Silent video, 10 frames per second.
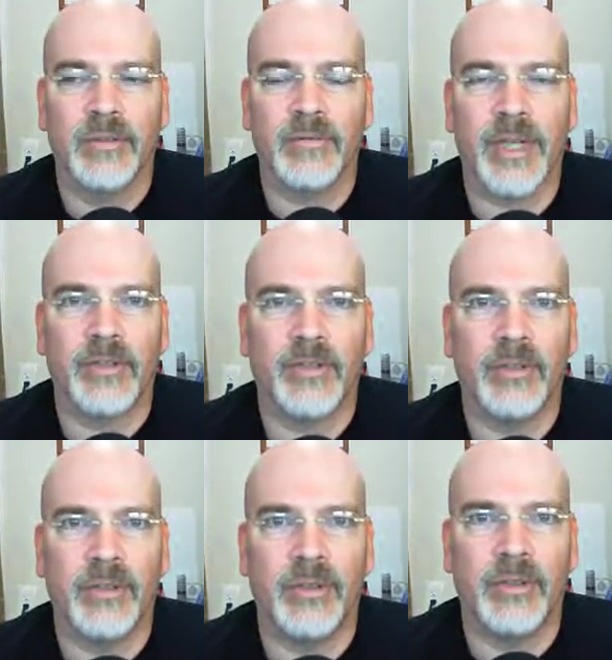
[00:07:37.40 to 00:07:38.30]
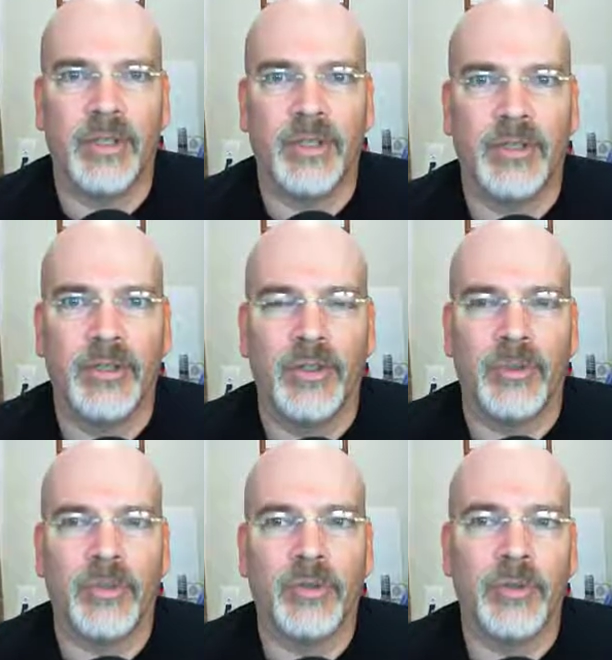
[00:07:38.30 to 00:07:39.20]
rational
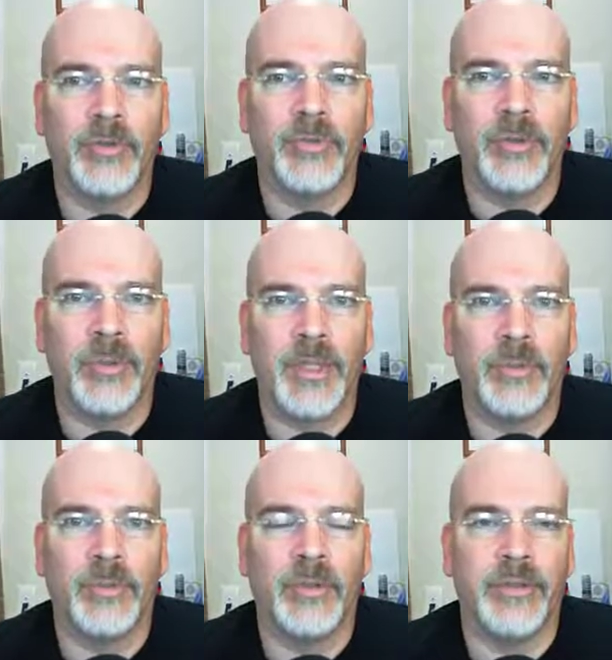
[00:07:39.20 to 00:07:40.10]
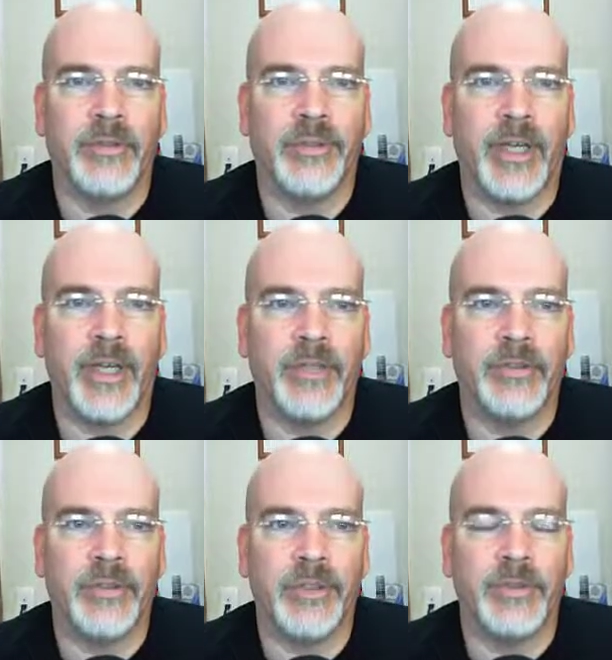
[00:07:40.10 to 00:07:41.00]
approach was being
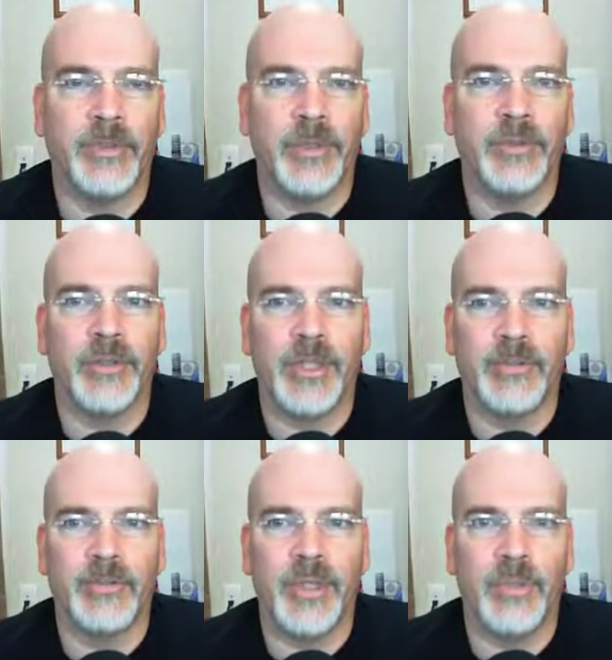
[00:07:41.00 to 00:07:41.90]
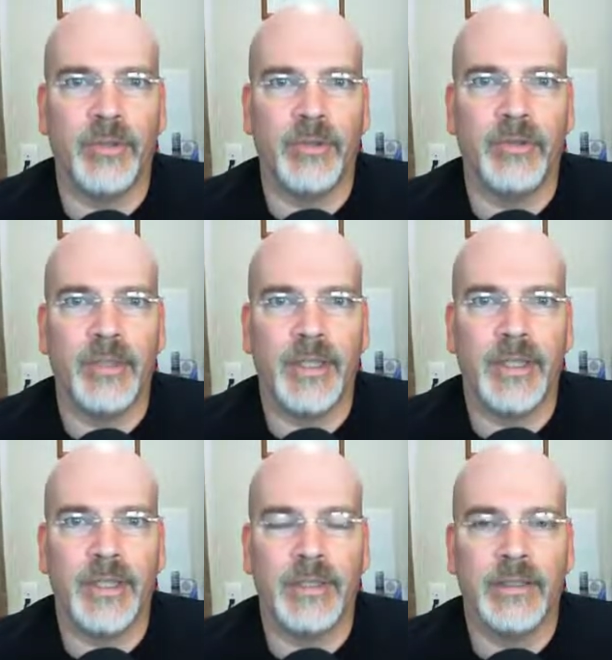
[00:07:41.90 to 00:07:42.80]
politicized and splintering people
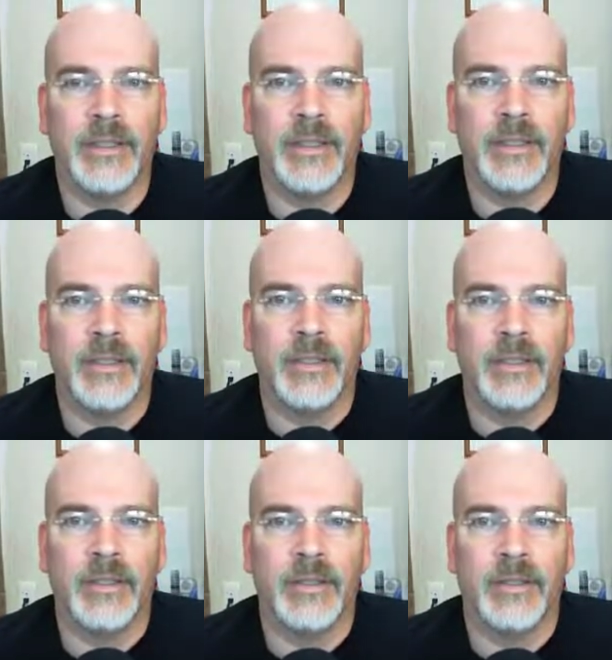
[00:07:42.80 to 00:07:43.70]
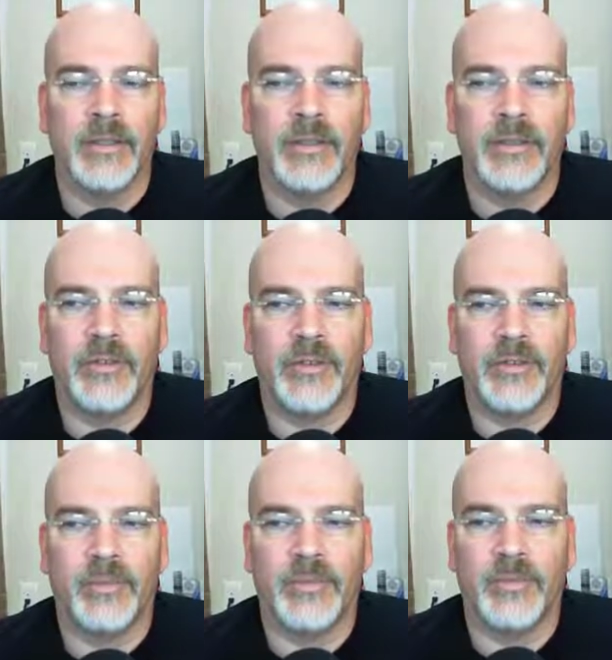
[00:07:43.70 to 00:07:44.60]
and
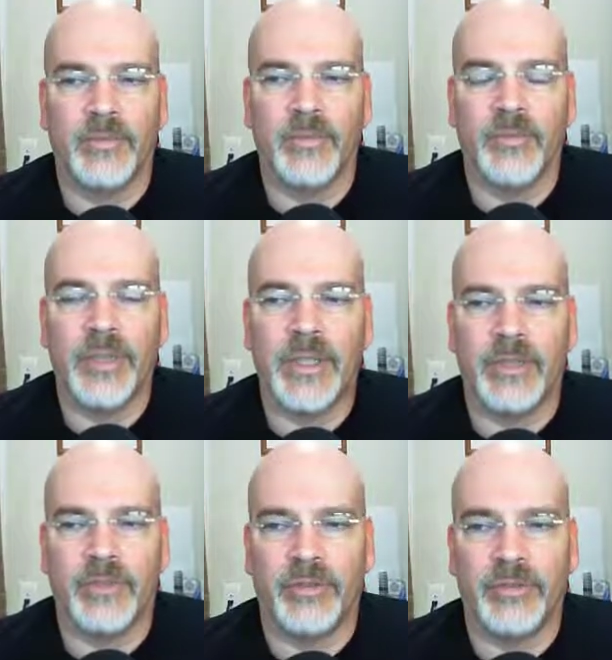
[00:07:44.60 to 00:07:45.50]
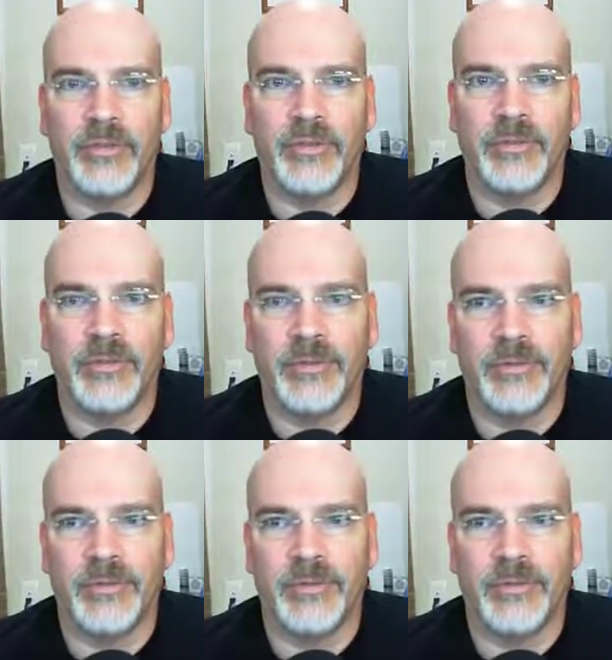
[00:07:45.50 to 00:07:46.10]
just leading to